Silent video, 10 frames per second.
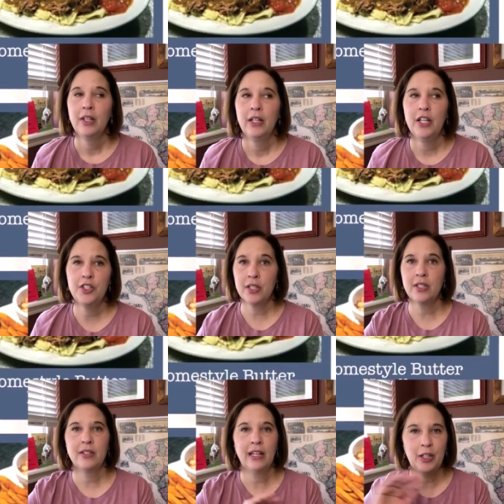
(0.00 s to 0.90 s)
It's just
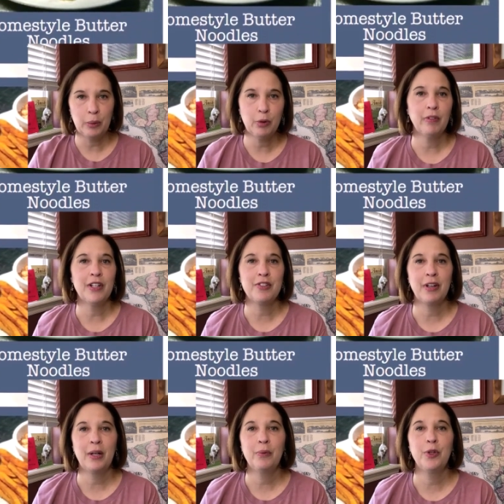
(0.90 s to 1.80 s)
a normal
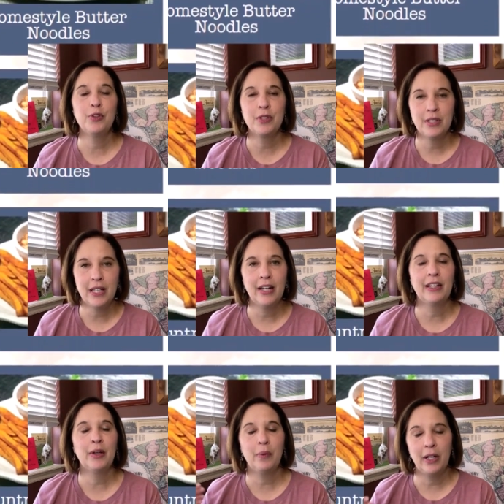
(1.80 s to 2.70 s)
restaurant where you sit down and
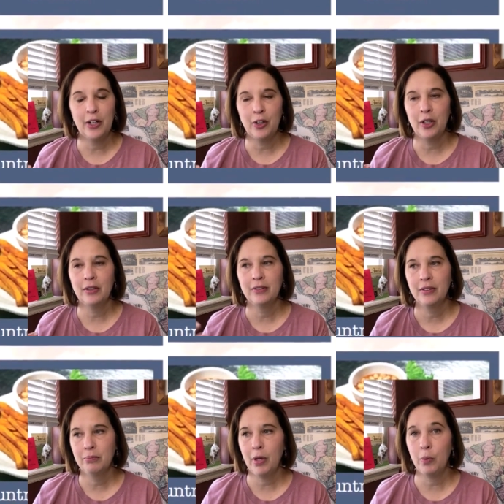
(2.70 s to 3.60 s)
get waited on
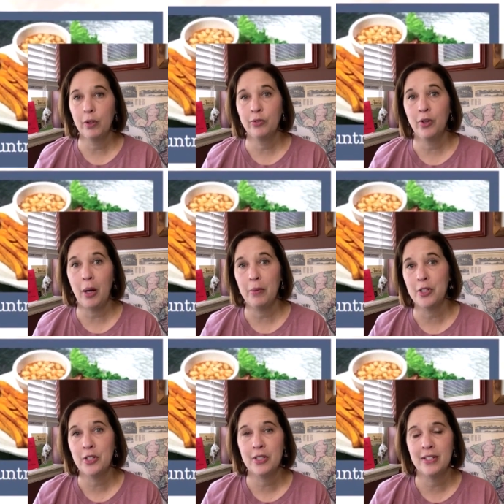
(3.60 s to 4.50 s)
by wonderful
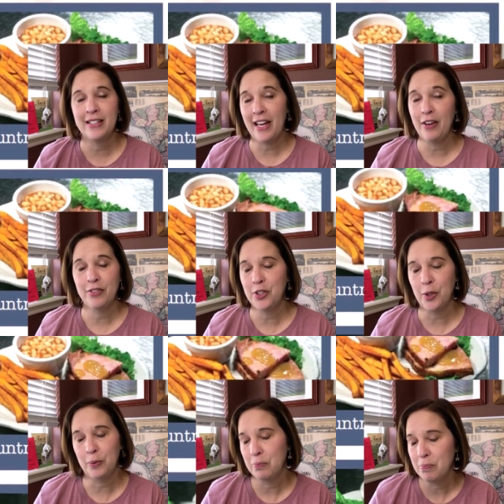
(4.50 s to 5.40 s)
Amish staff,
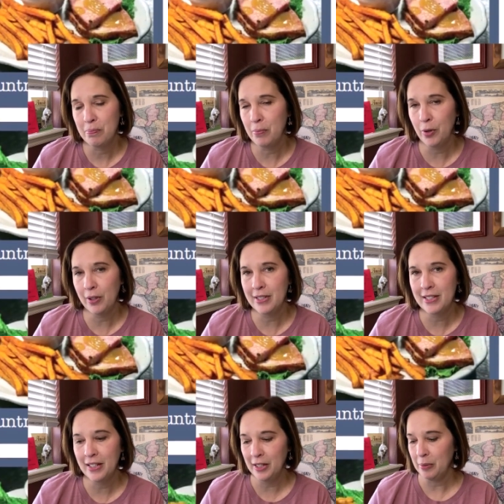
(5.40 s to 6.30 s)
so bonus.
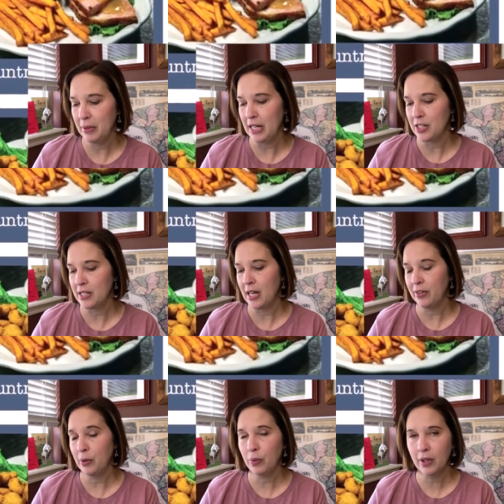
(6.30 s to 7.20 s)
But that's just how
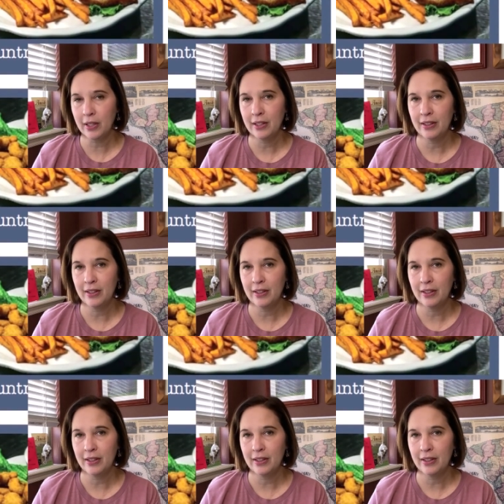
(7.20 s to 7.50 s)
they work.